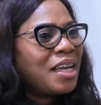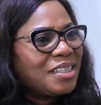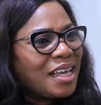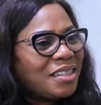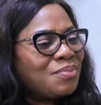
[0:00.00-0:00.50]
And
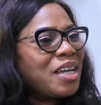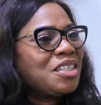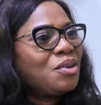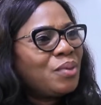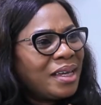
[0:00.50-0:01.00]
she is
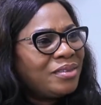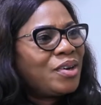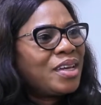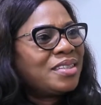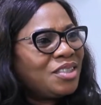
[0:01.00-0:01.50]
matching it with a
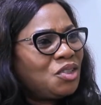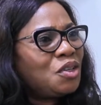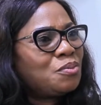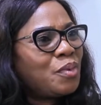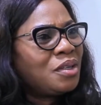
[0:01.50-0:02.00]
dress she
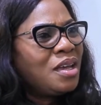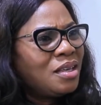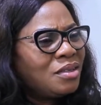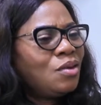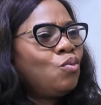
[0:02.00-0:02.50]
just bought.
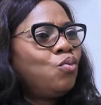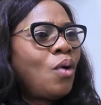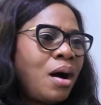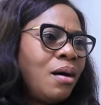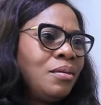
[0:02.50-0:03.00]
Say,
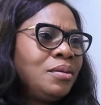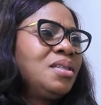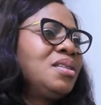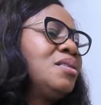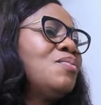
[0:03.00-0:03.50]
wow,
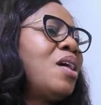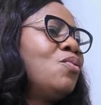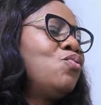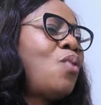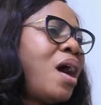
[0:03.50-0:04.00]
this is my
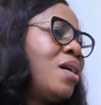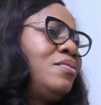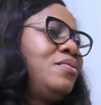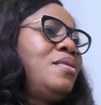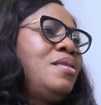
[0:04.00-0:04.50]

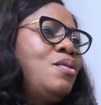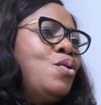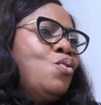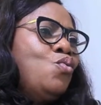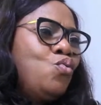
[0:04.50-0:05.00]
wife.
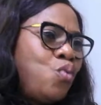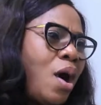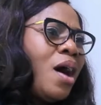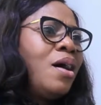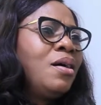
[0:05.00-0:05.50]

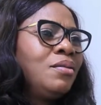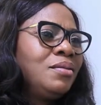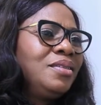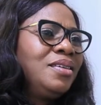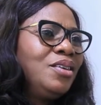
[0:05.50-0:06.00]
Wow,
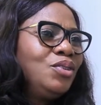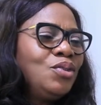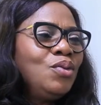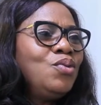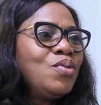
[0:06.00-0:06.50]

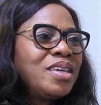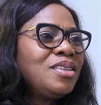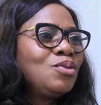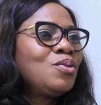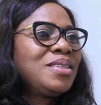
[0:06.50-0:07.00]
you're
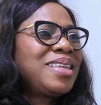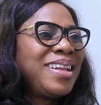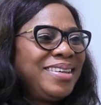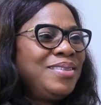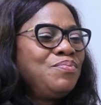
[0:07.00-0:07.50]
looking so
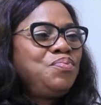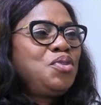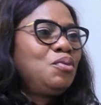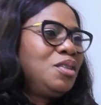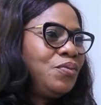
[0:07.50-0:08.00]
startling,
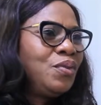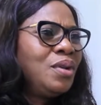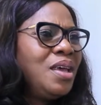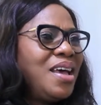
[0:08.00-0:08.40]
beautiful.